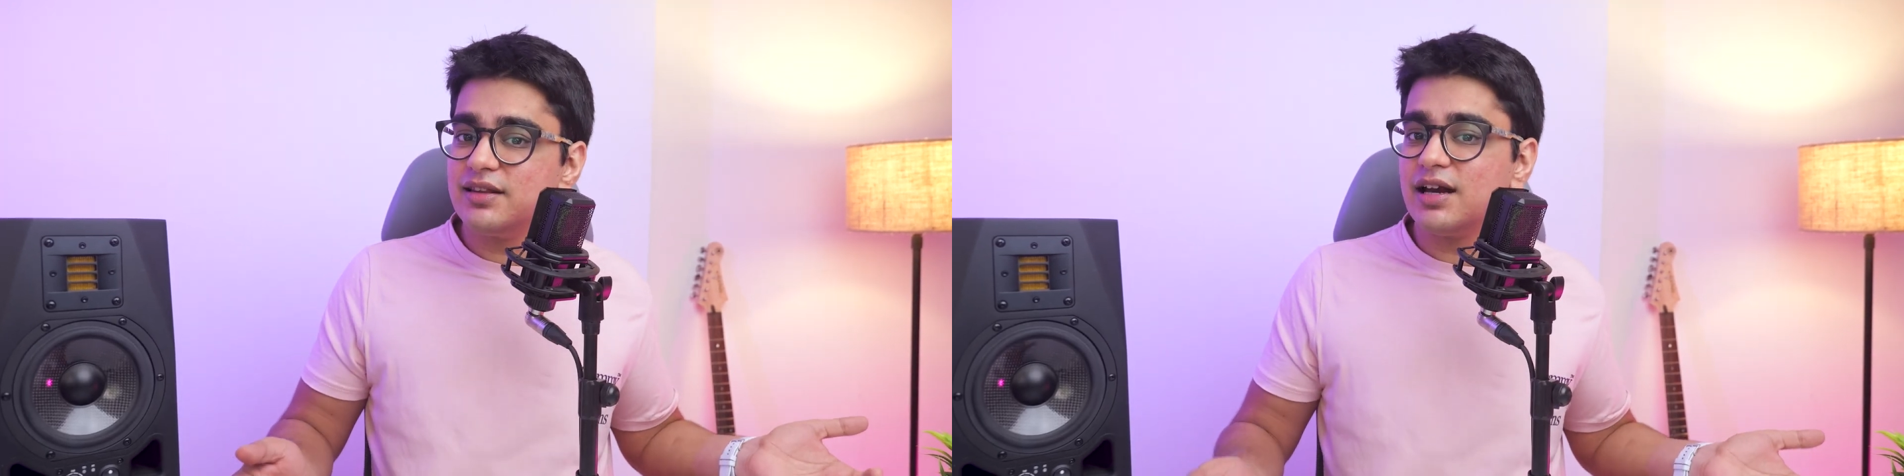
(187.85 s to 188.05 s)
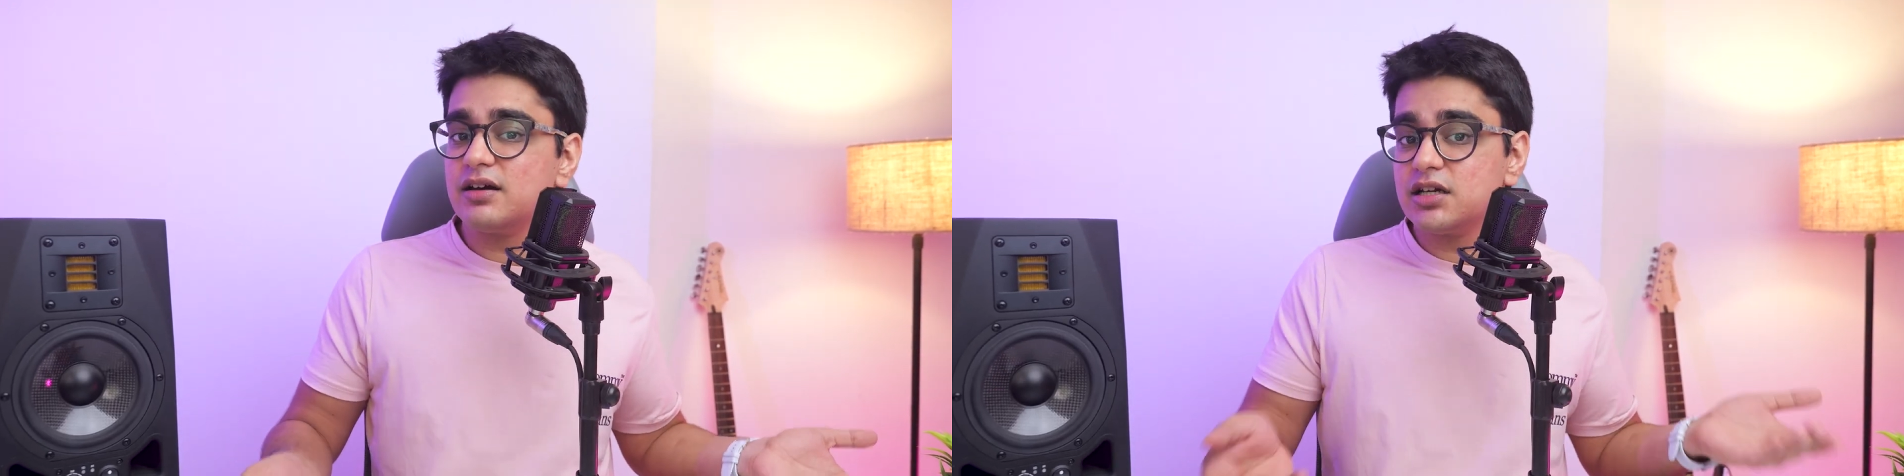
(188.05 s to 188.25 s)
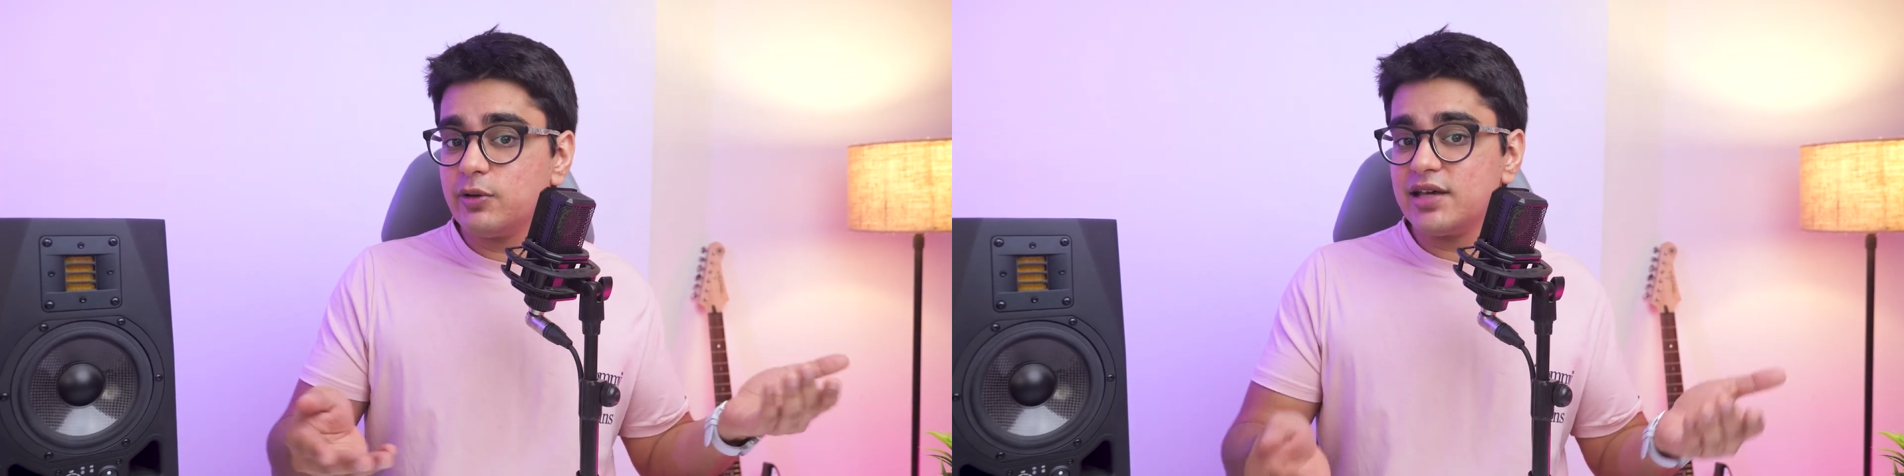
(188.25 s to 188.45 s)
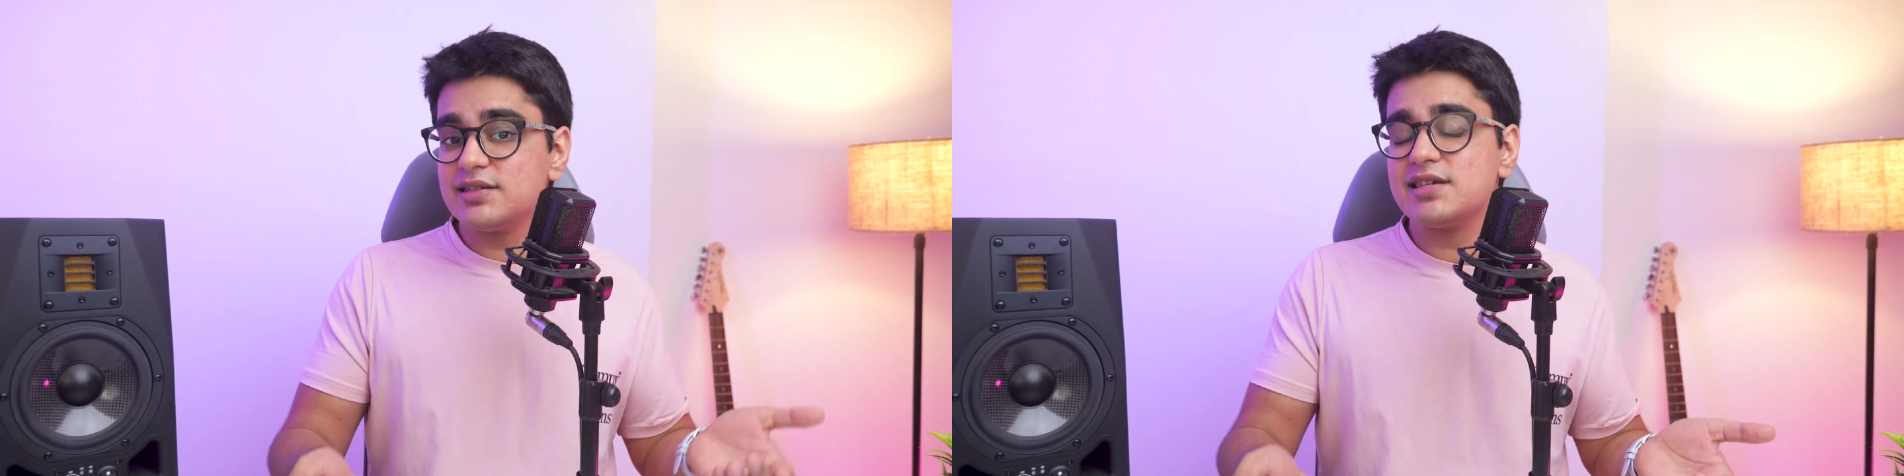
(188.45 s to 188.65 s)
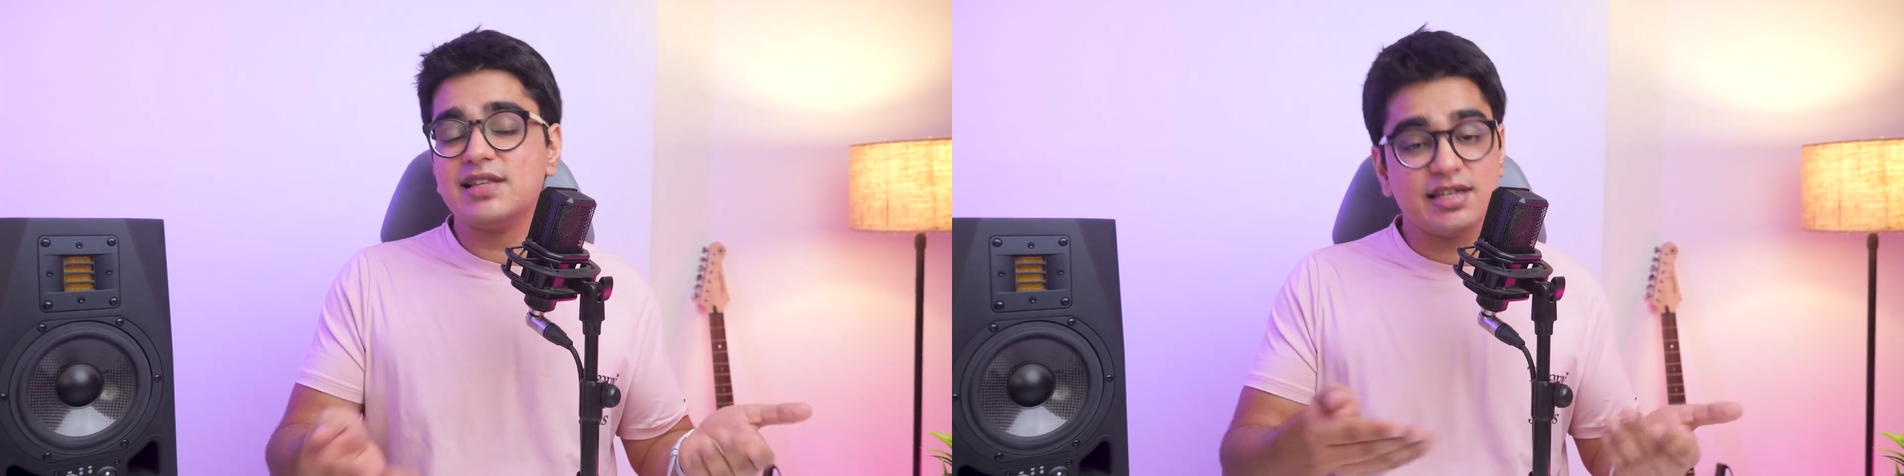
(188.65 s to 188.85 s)
that a device
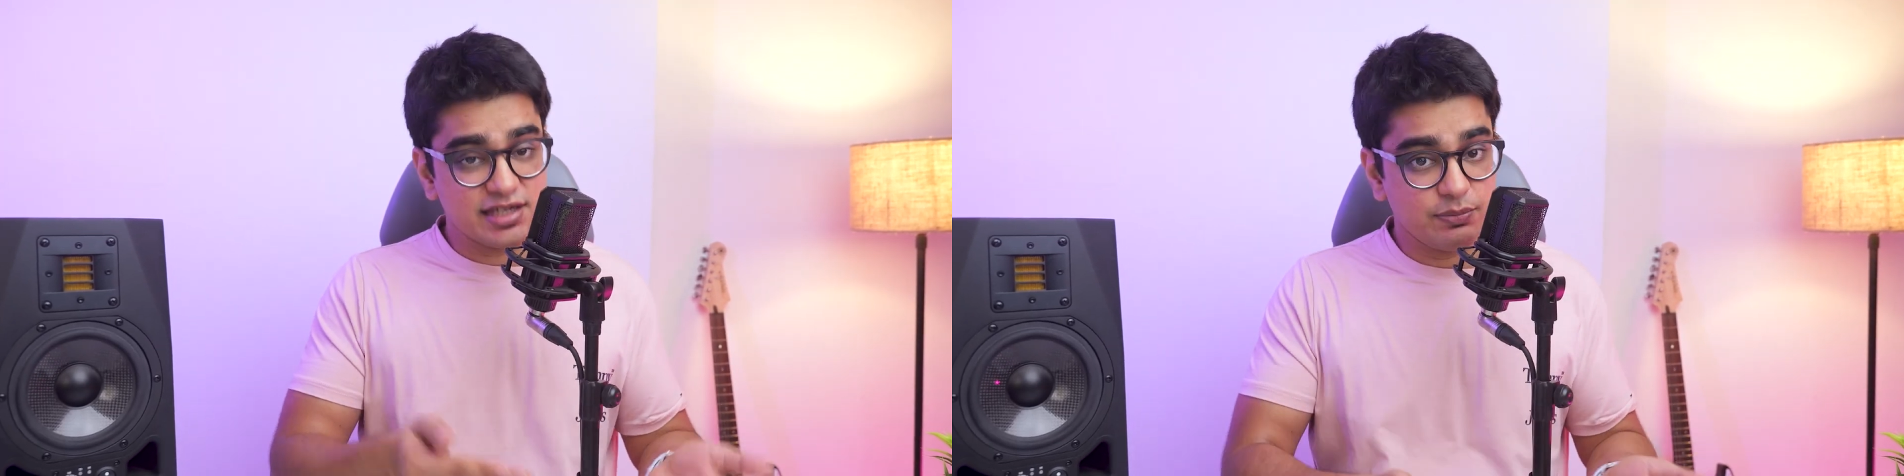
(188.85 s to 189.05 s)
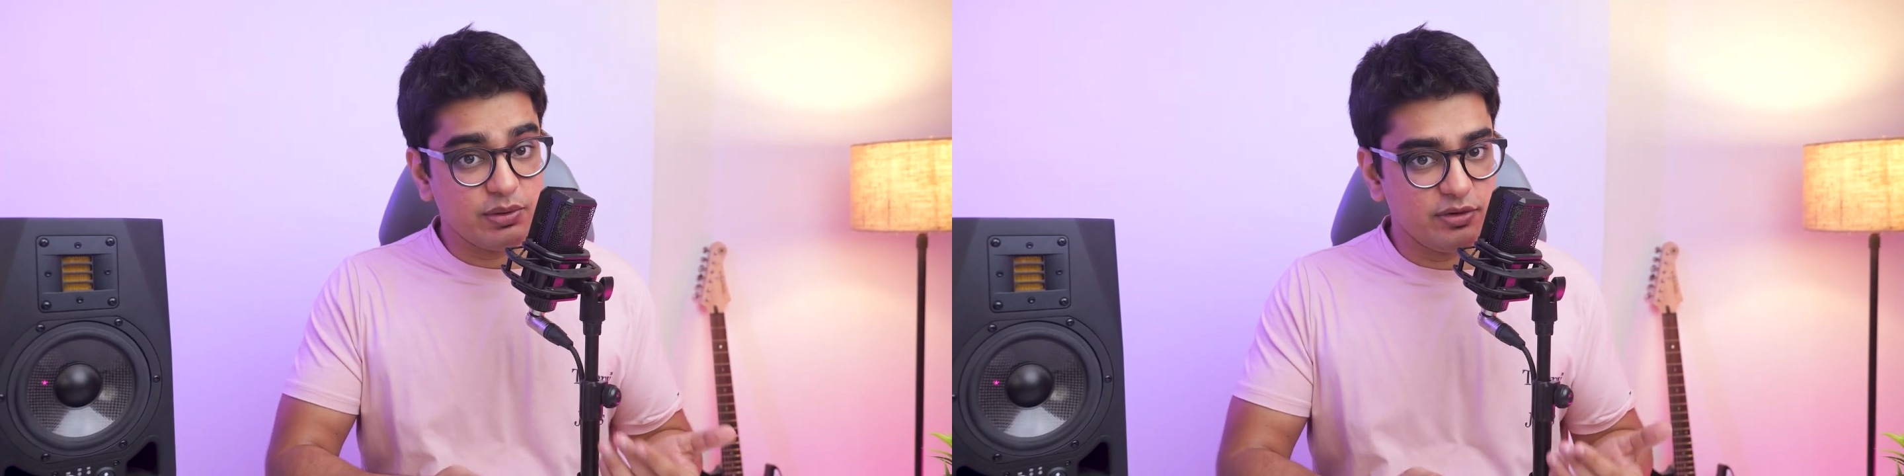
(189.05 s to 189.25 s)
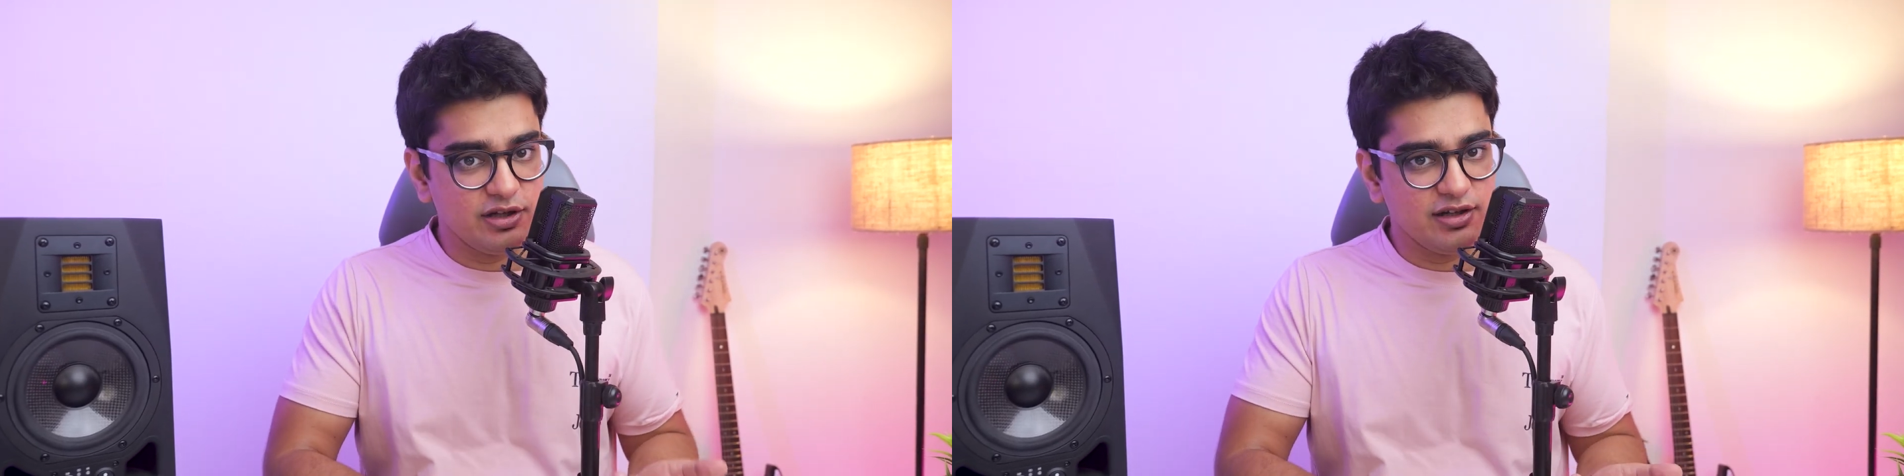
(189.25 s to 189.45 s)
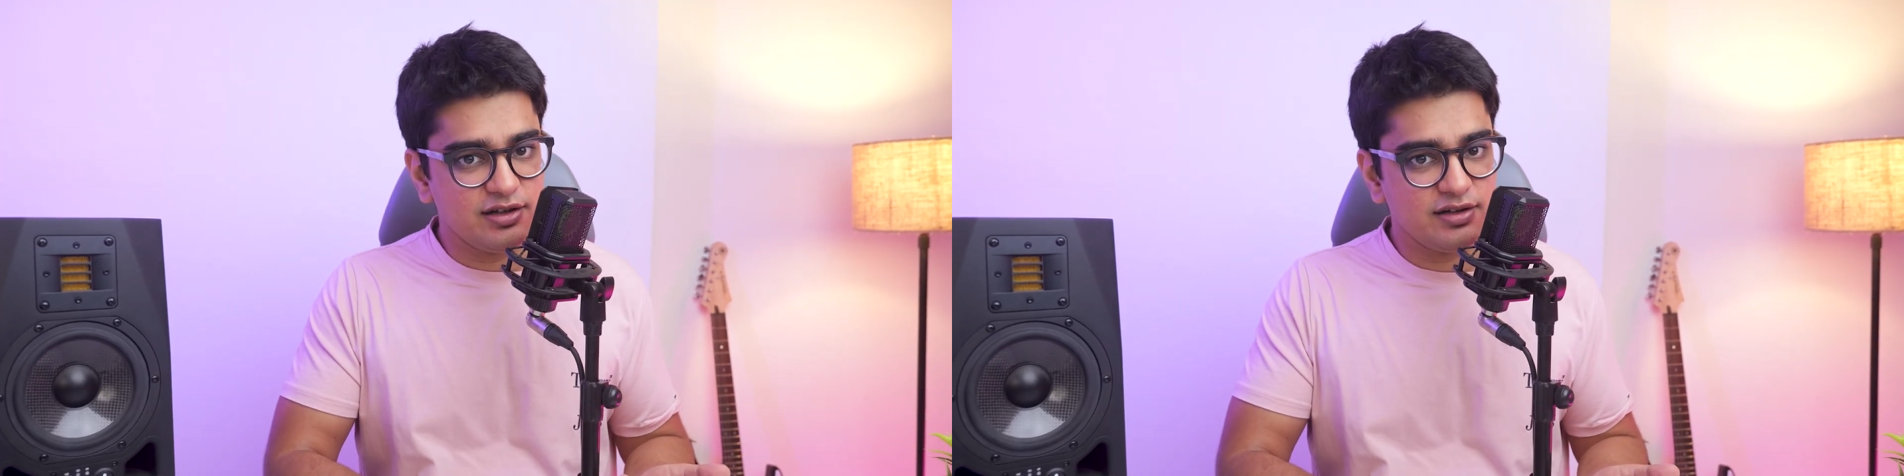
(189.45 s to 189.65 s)
is less capable.